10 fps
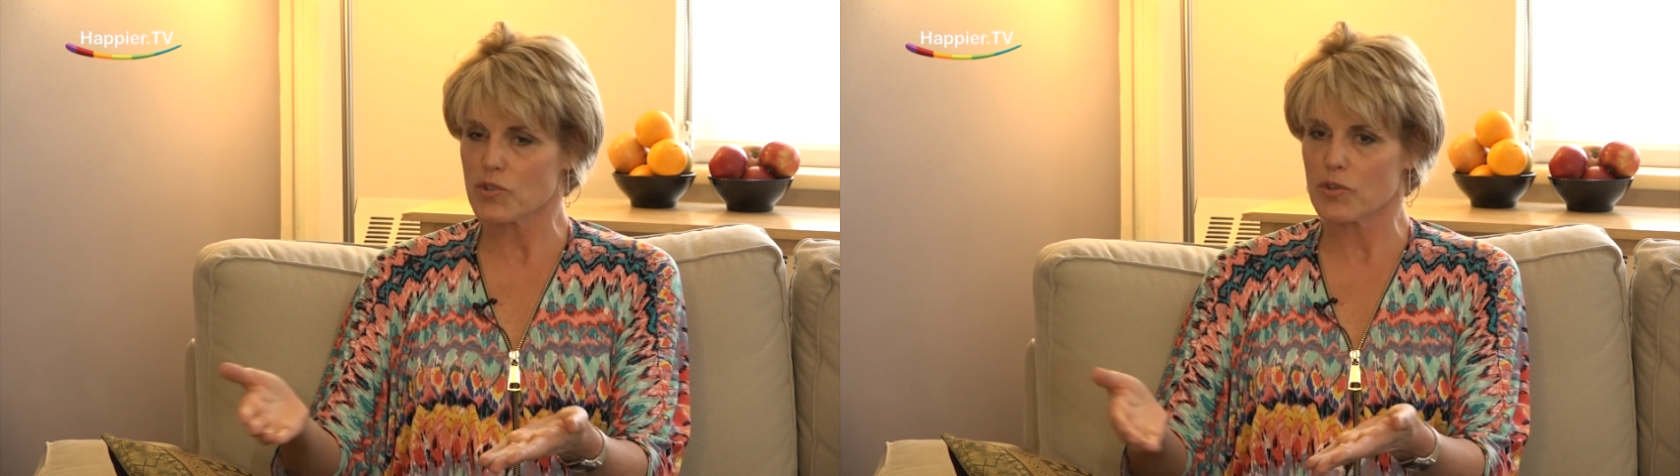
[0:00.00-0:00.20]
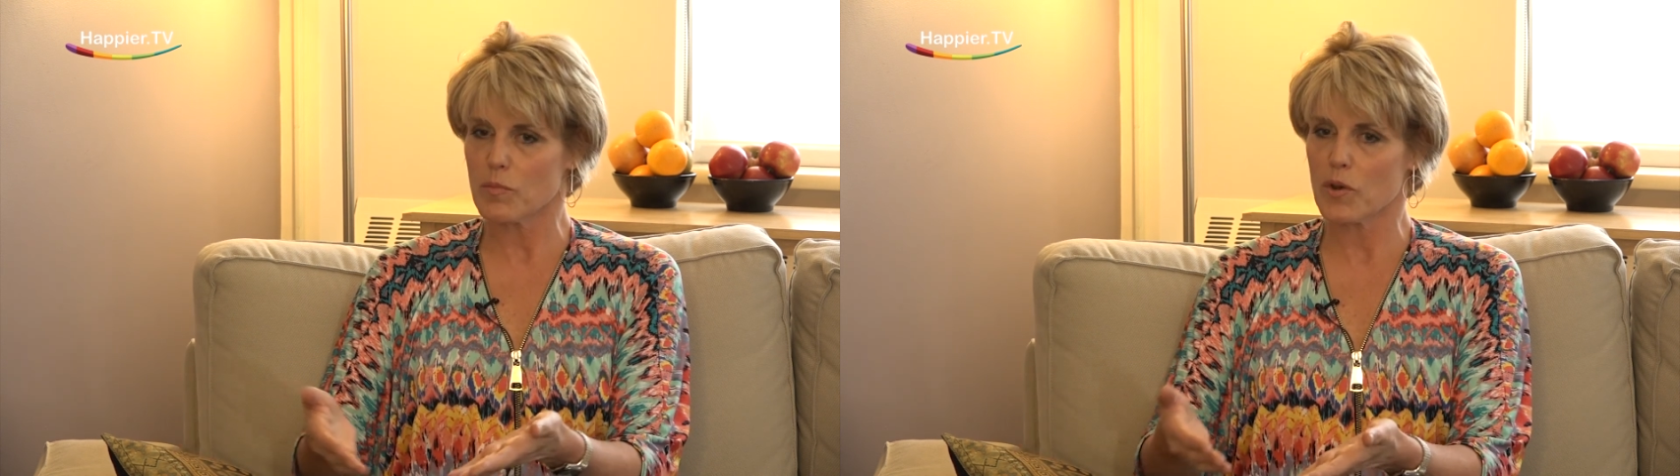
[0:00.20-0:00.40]

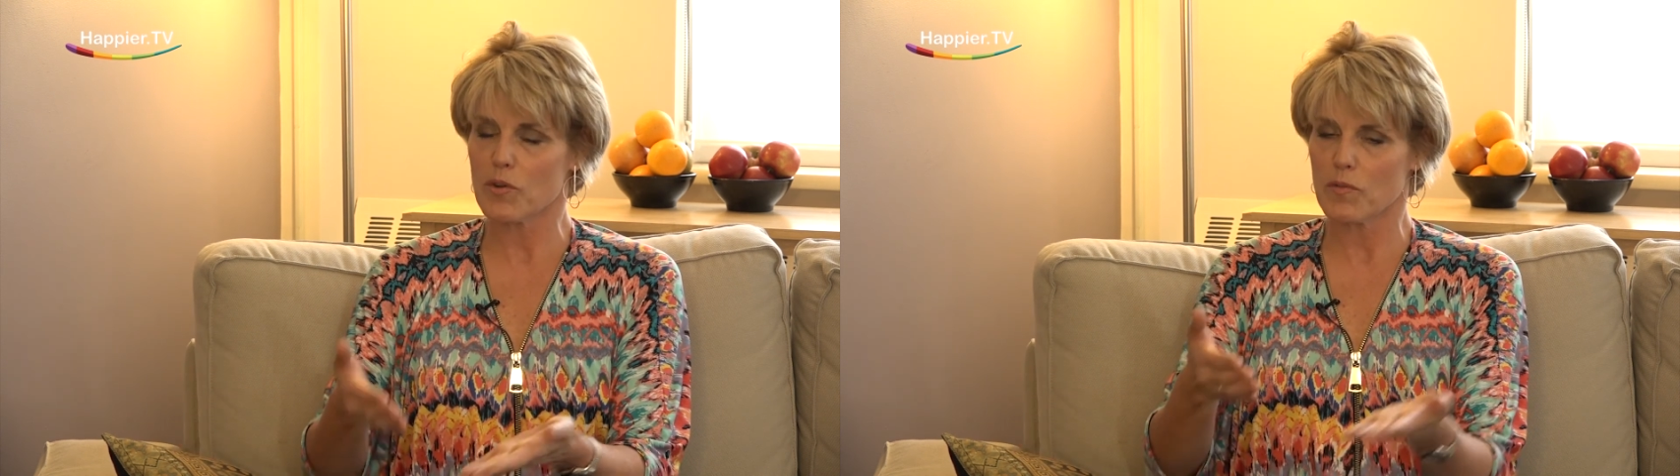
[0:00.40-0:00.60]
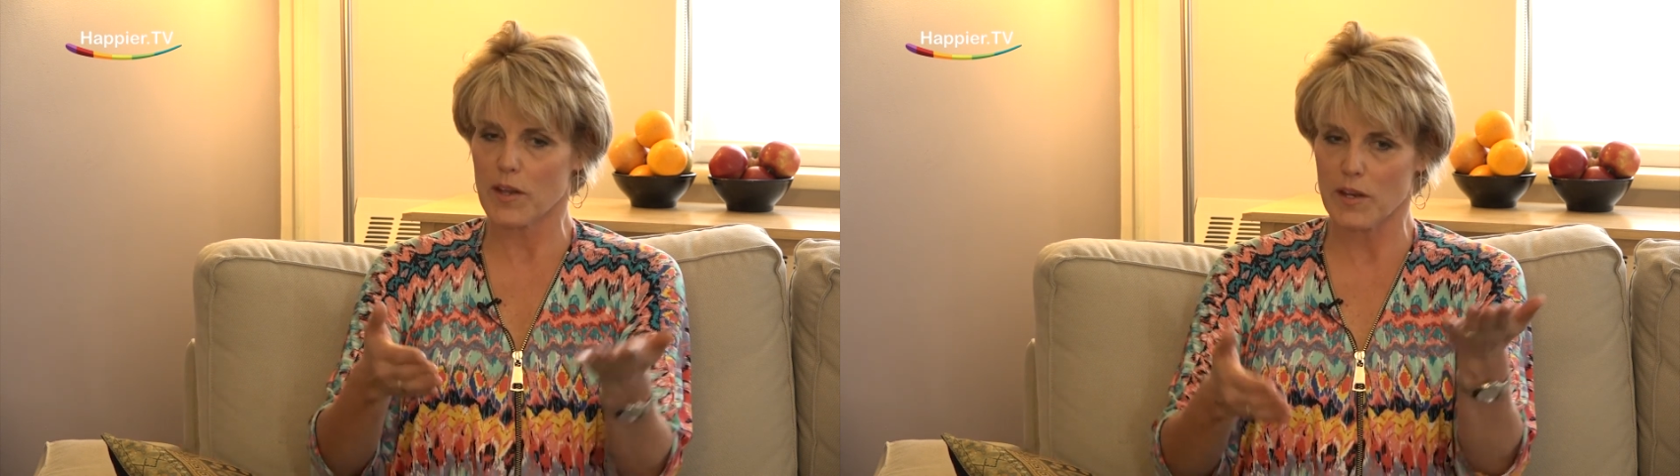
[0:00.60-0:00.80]
to
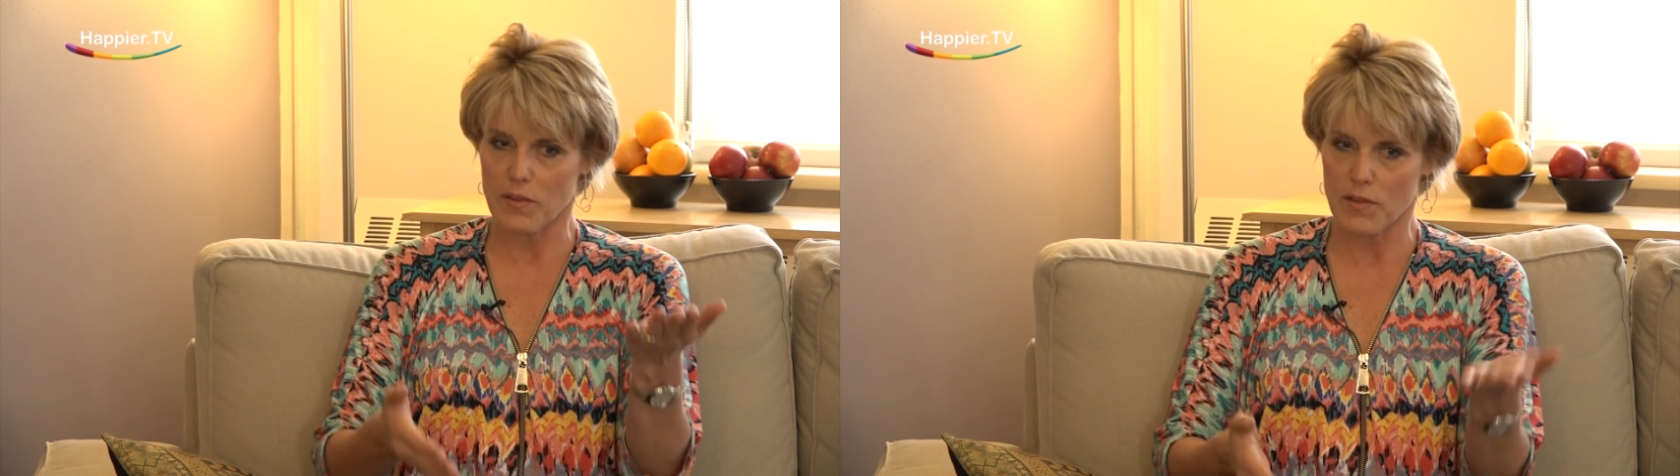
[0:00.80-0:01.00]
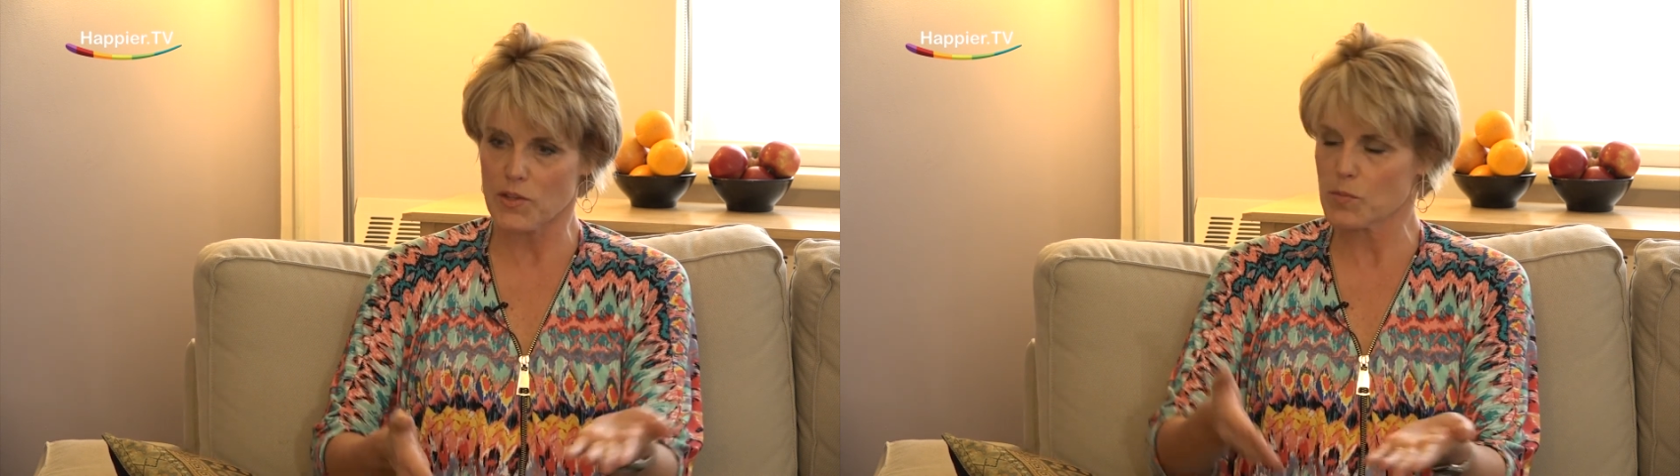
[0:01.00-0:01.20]

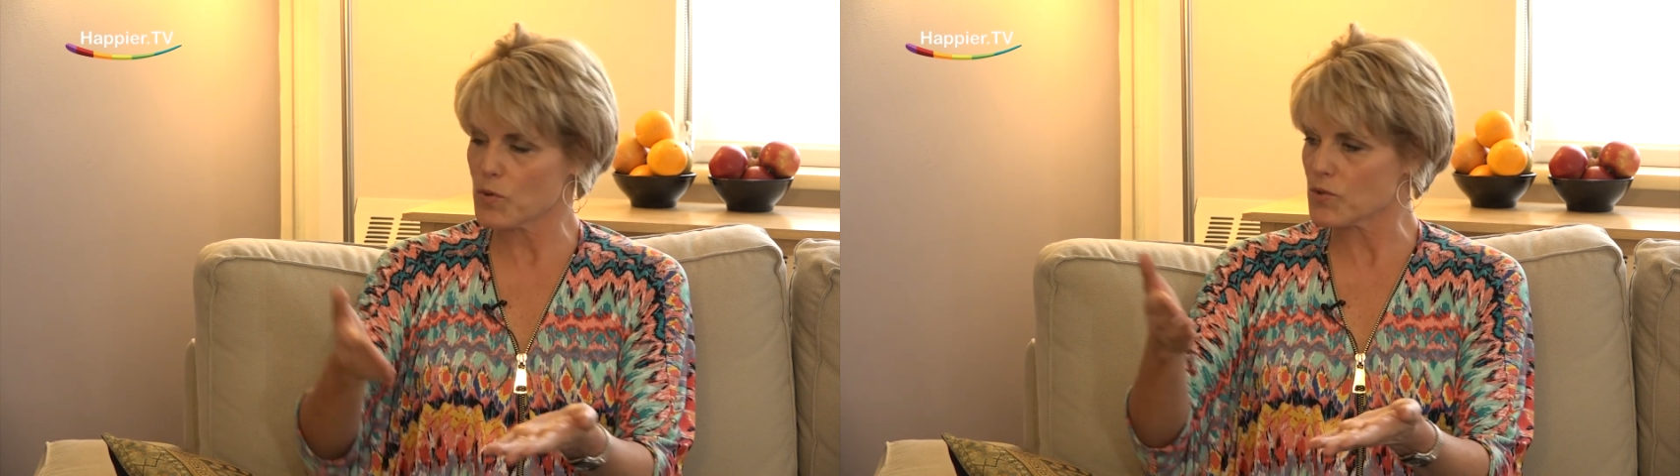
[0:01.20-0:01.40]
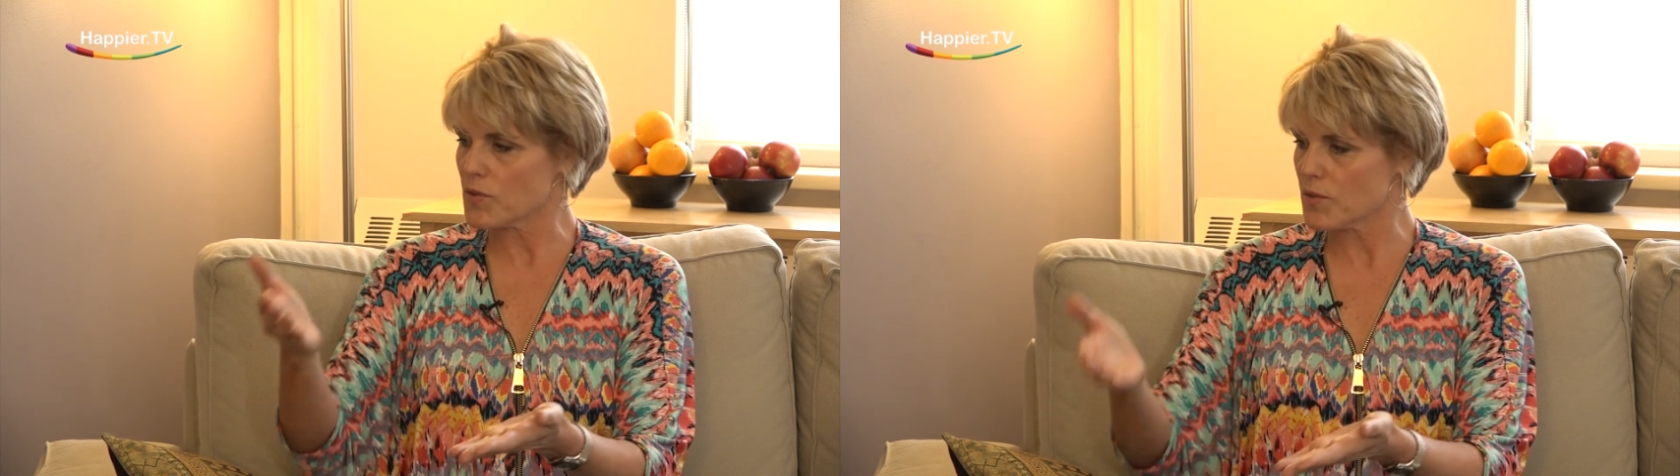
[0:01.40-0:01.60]
motivating this
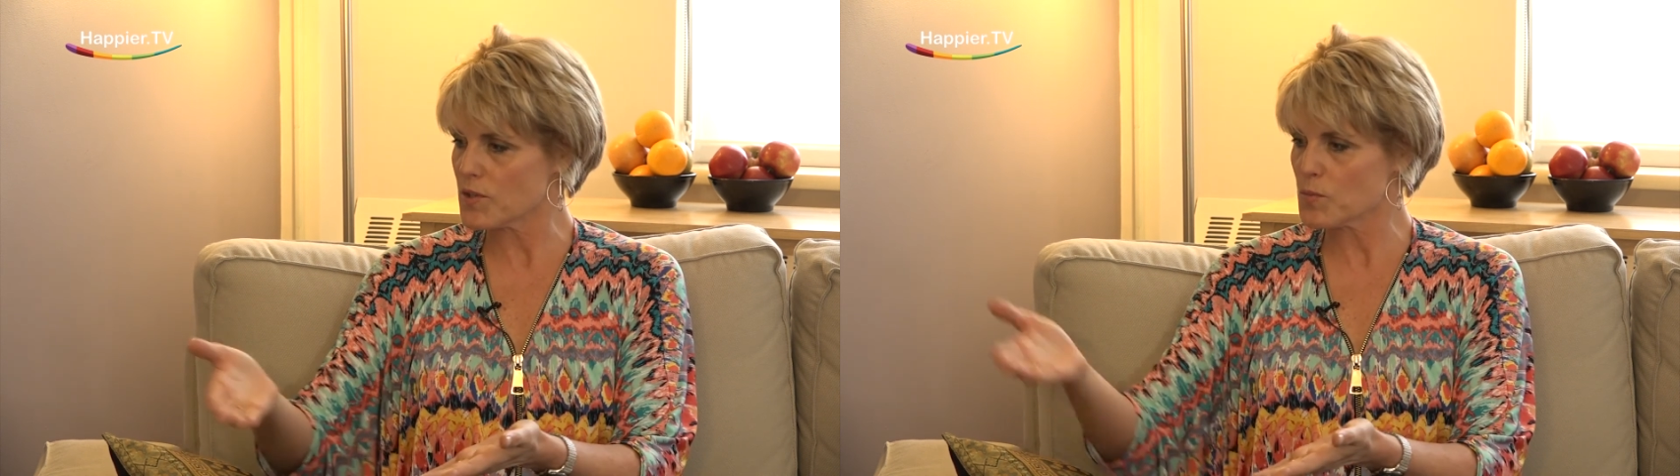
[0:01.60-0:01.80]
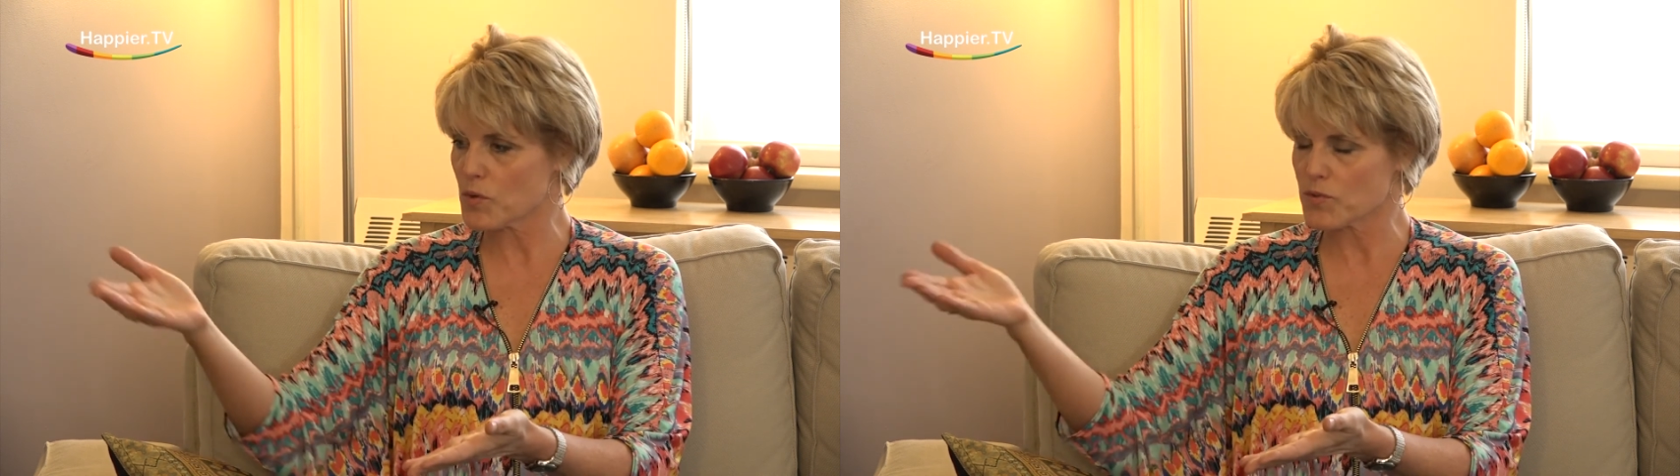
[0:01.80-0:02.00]
person,
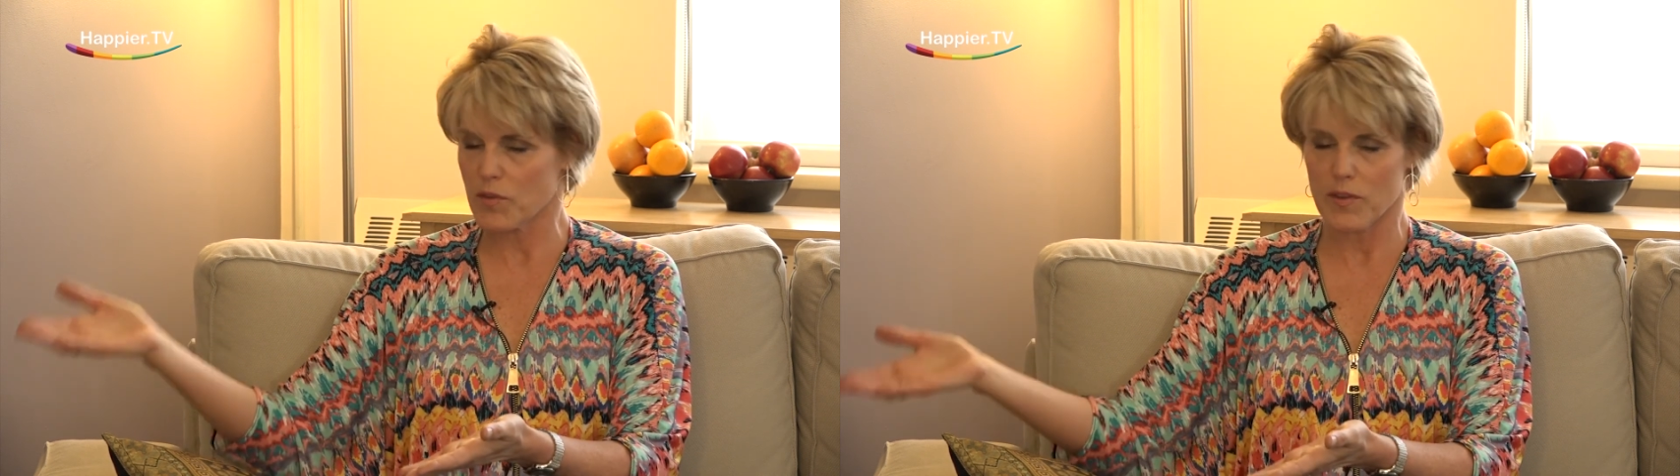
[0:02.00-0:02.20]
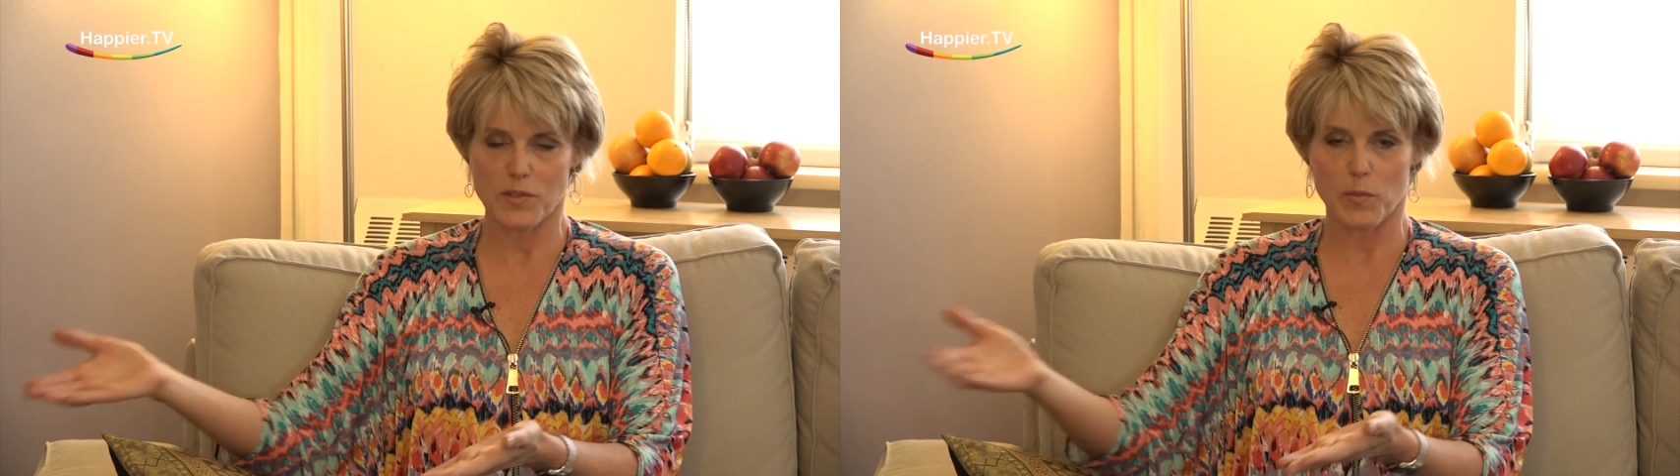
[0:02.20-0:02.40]
this
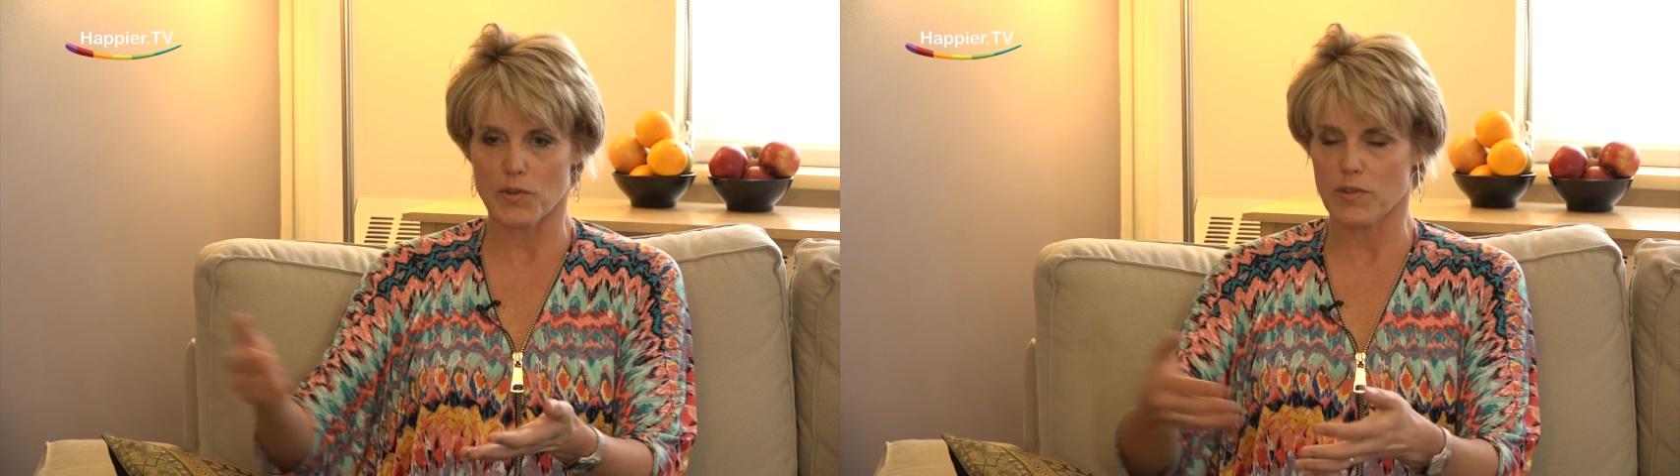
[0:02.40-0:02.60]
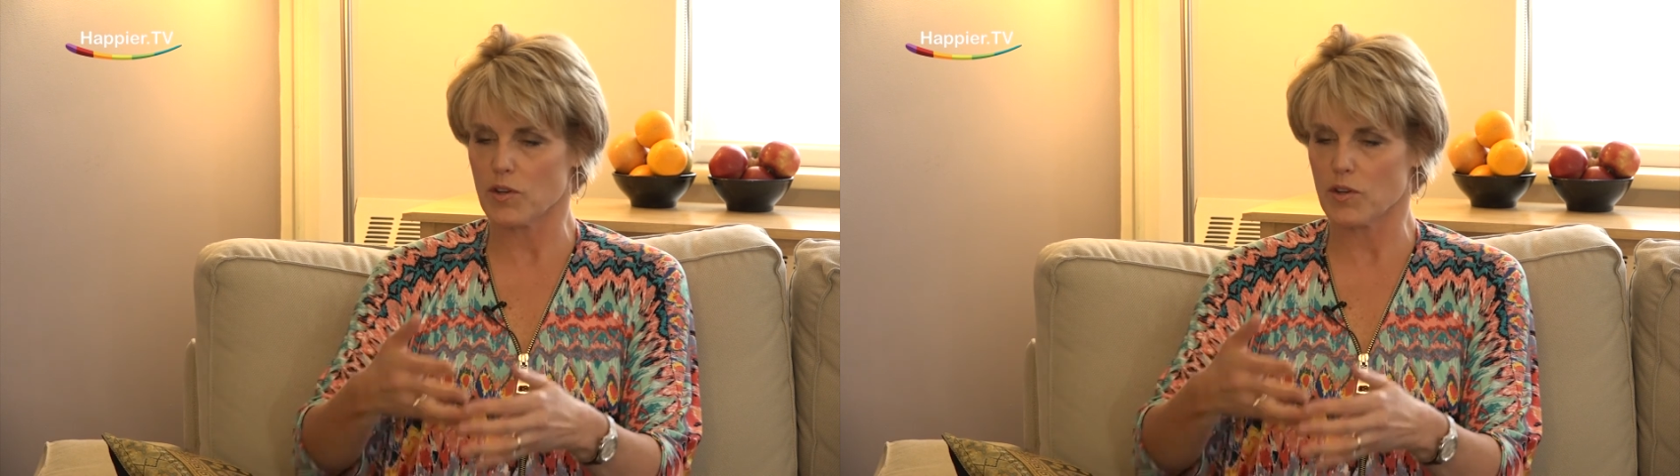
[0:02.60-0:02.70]
person, this person.